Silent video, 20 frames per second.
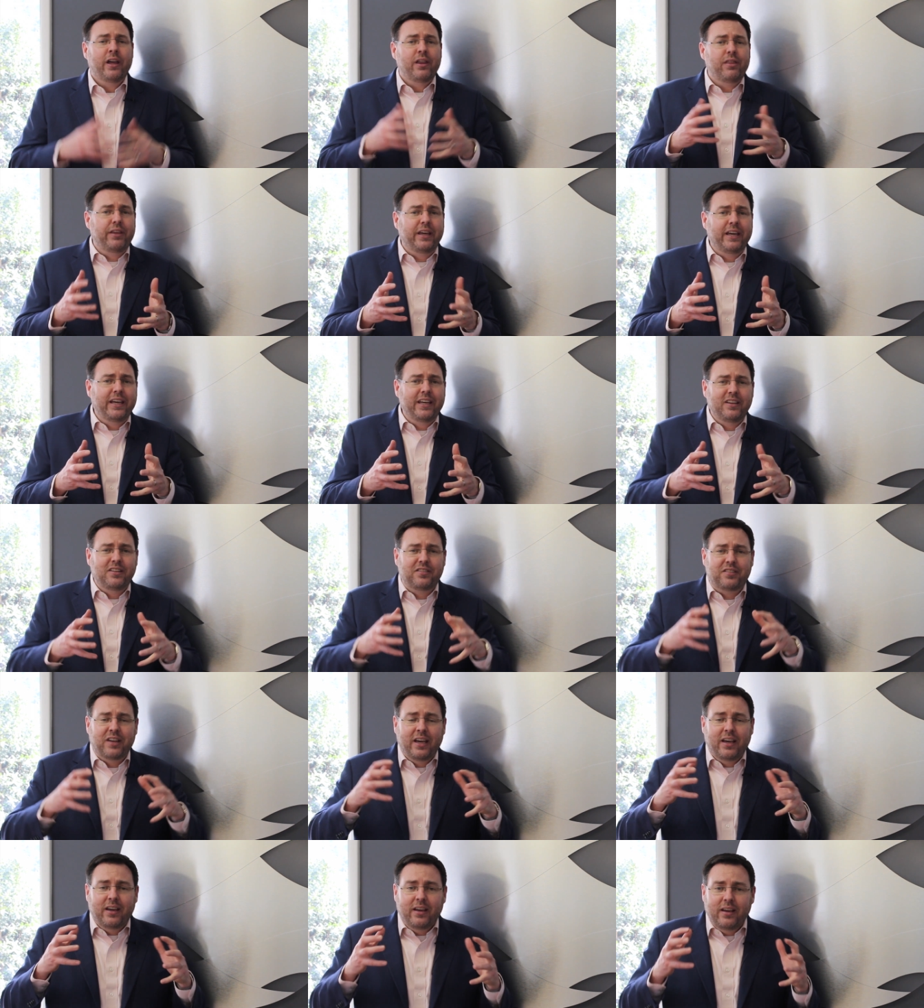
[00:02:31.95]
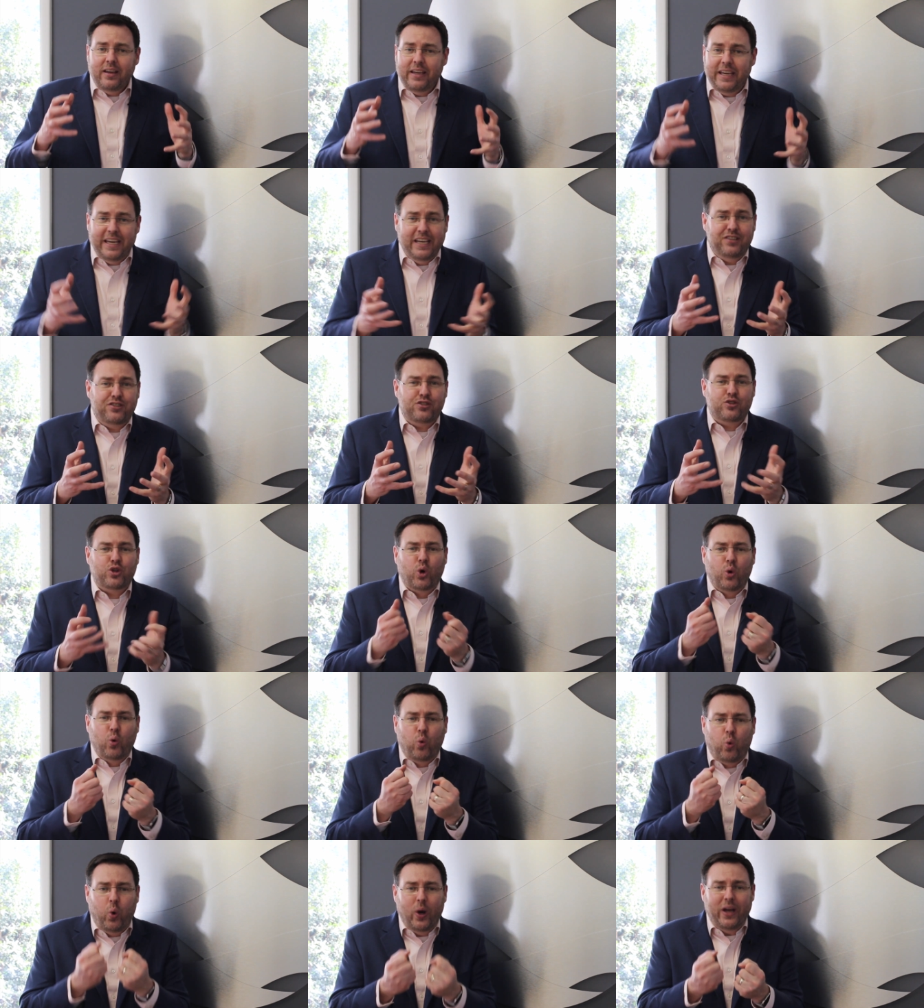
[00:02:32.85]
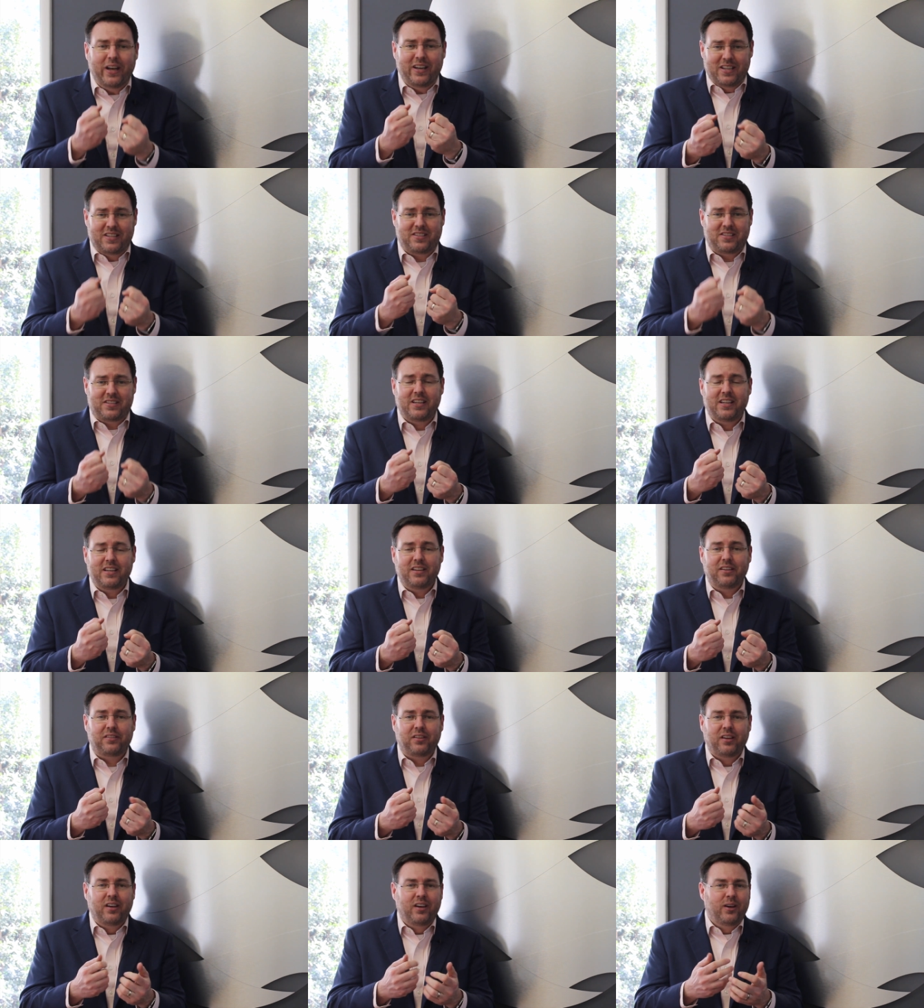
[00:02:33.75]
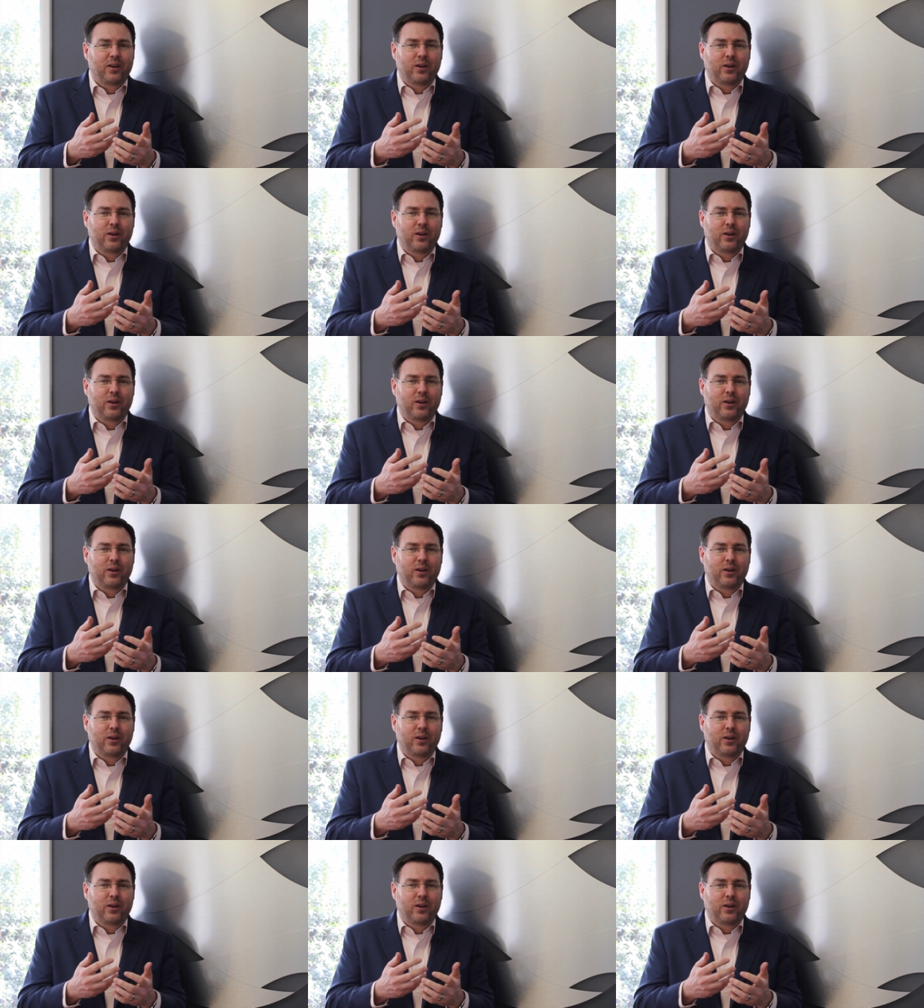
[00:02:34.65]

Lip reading: These Easter witnesses,